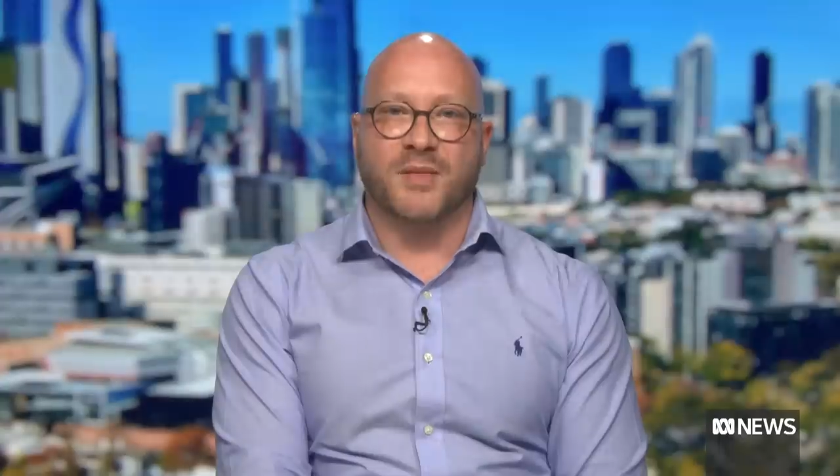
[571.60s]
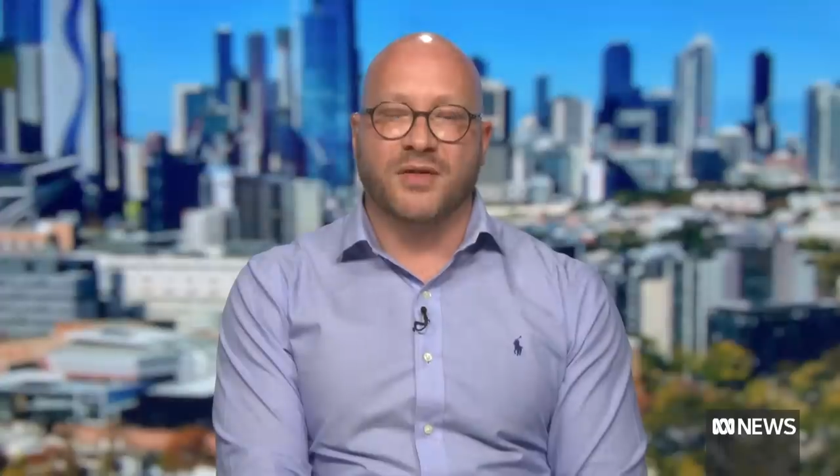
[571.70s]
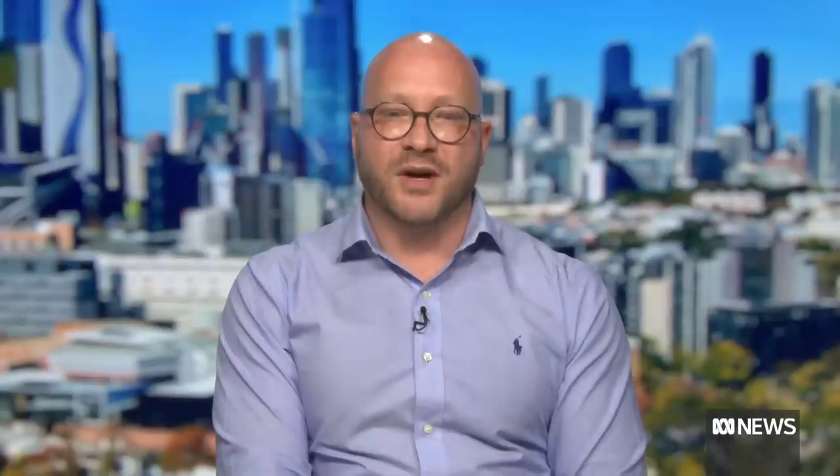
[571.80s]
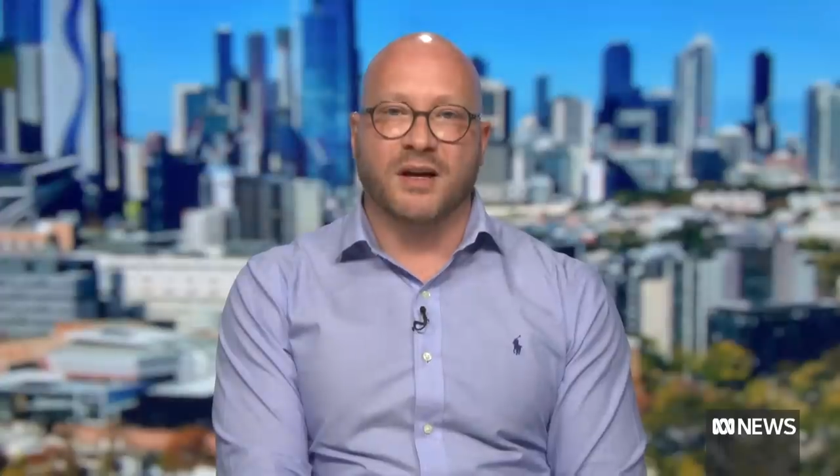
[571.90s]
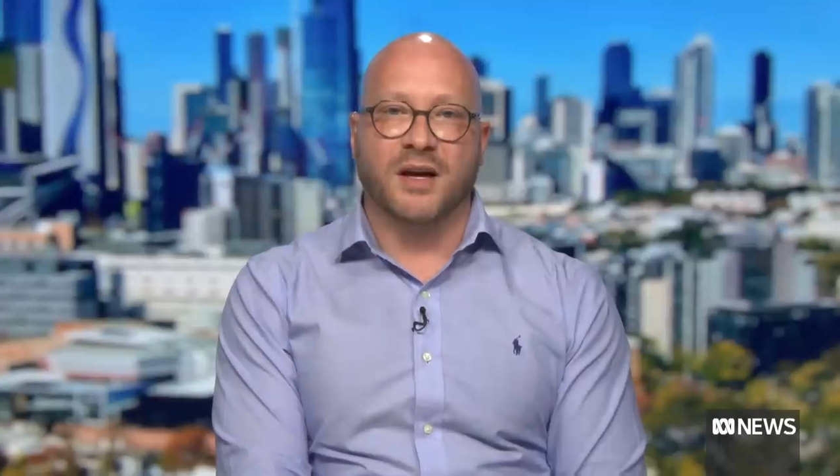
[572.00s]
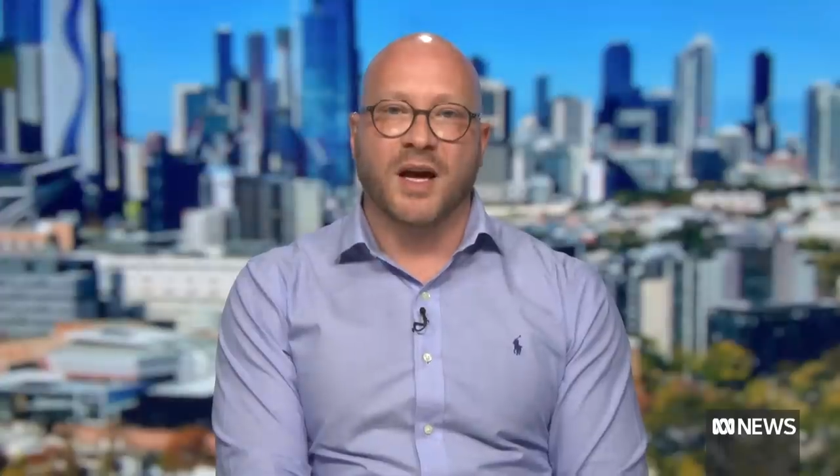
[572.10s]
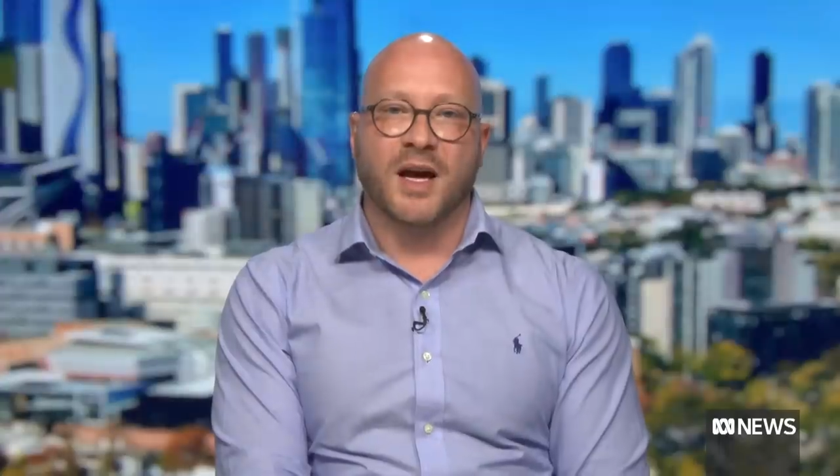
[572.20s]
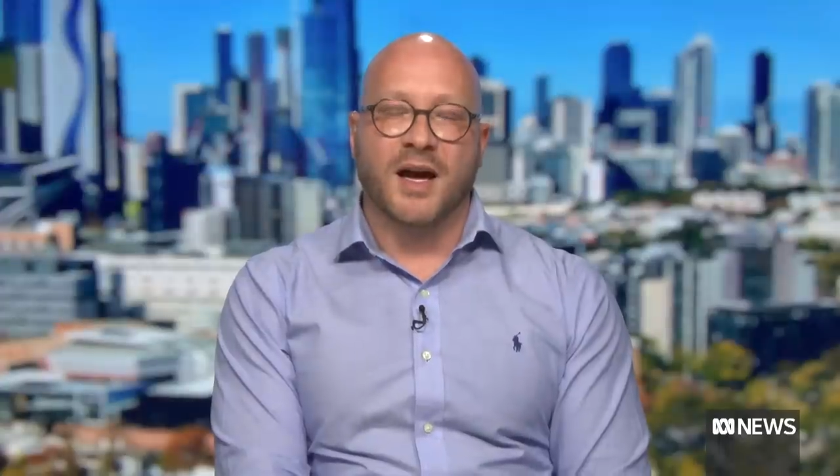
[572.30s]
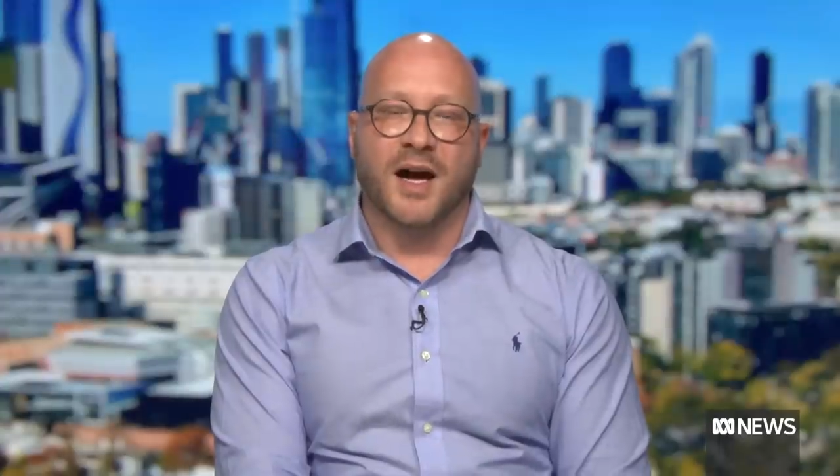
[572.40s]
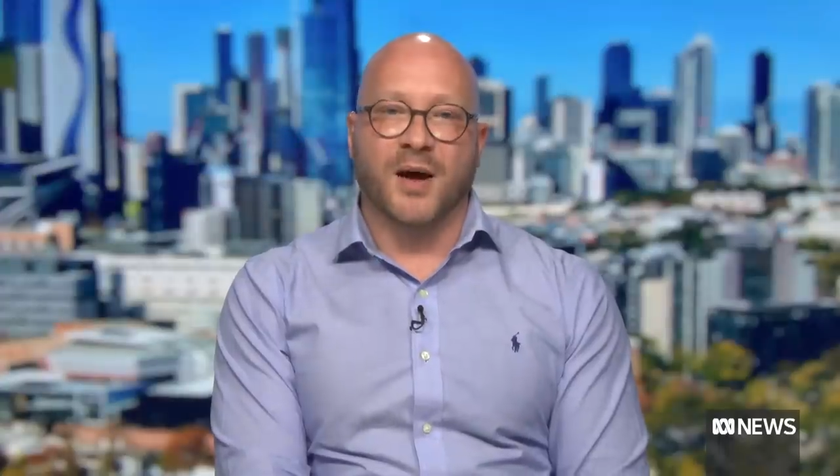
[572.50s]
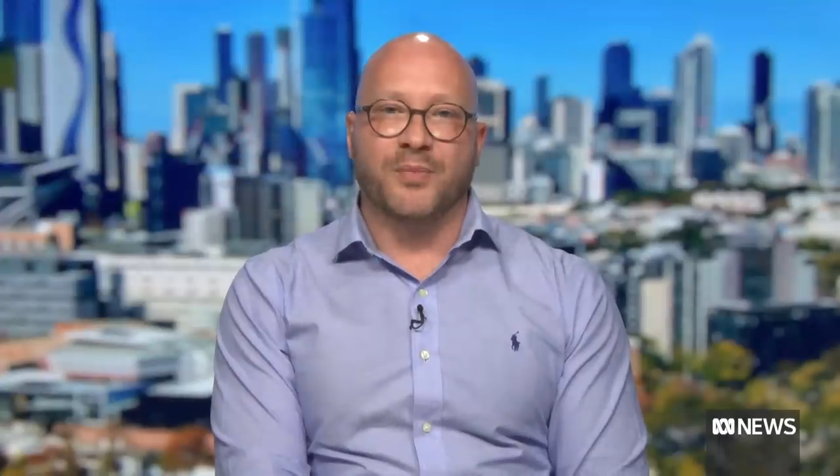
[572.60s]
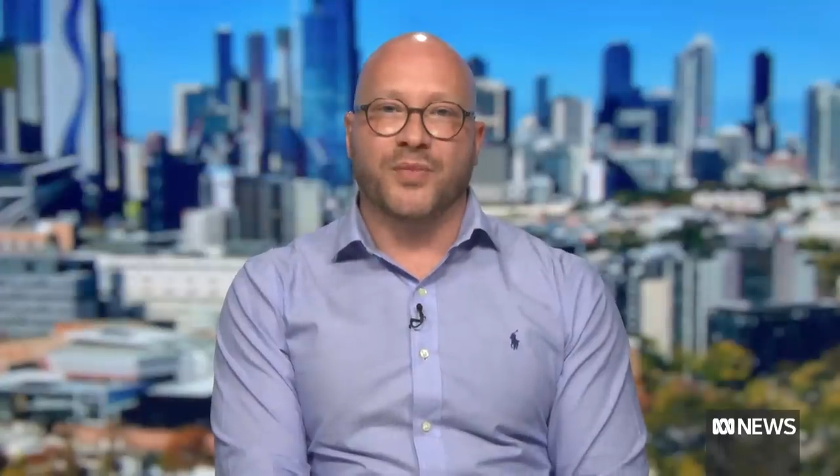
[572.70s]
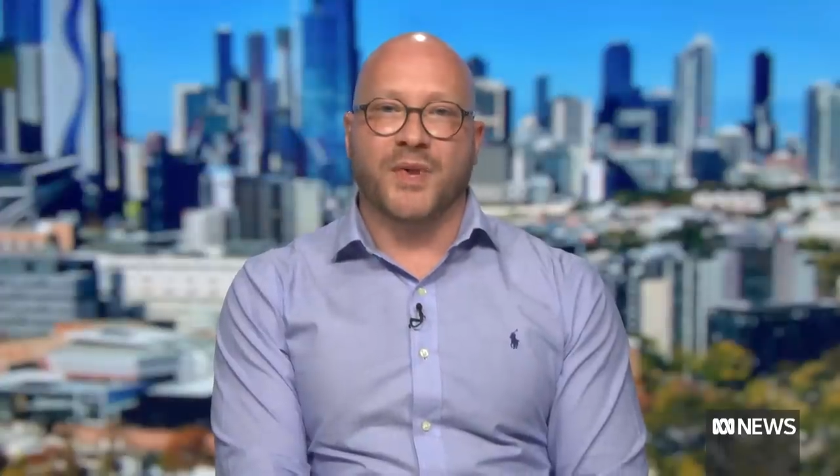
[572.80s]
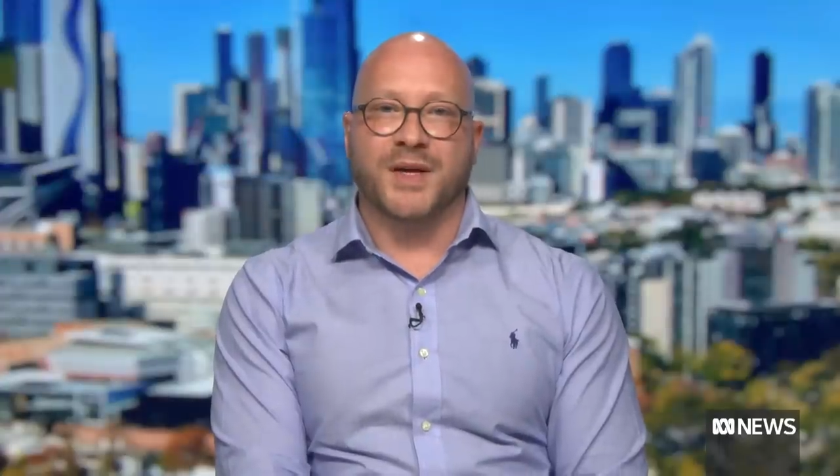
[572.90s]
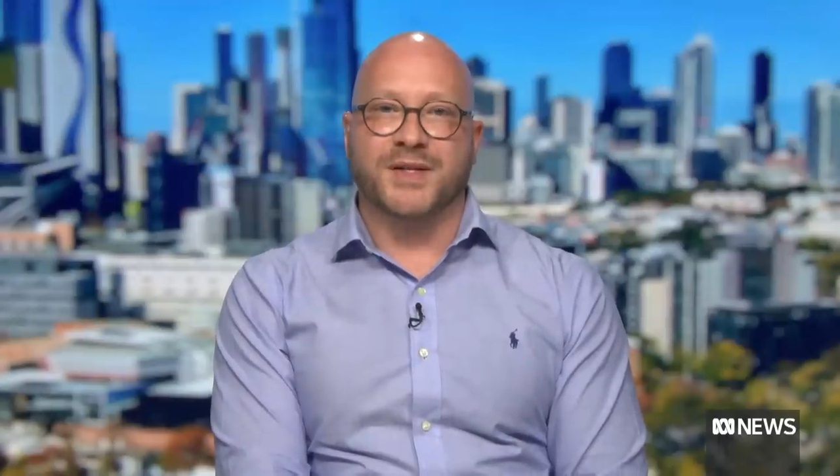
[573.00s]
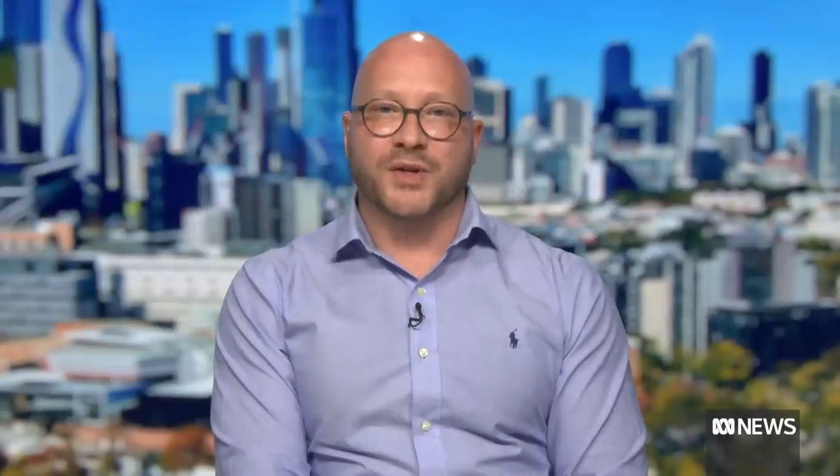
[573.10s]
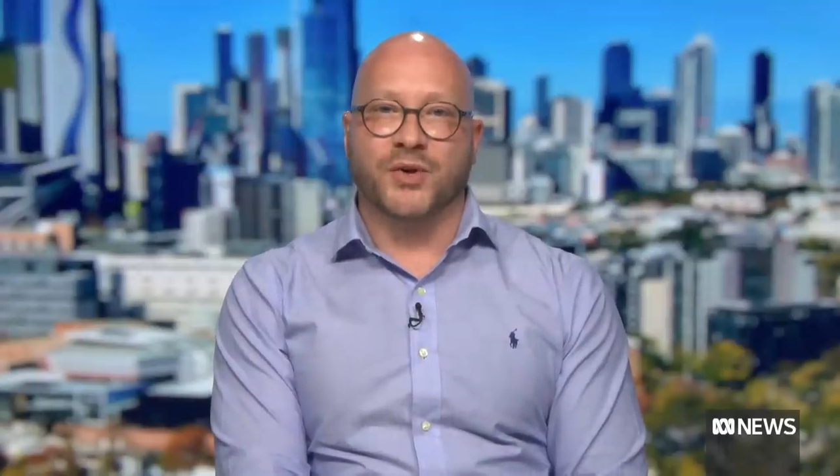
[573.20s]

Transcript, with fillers: I think um, it's a